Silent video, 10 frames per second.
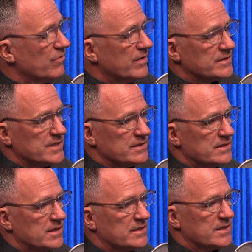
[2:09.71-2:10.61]
It's a
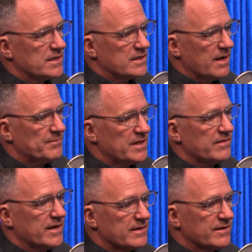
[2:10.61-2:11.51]
it's a company
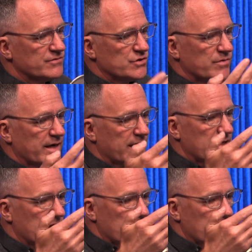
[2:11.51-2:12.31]
that gives you a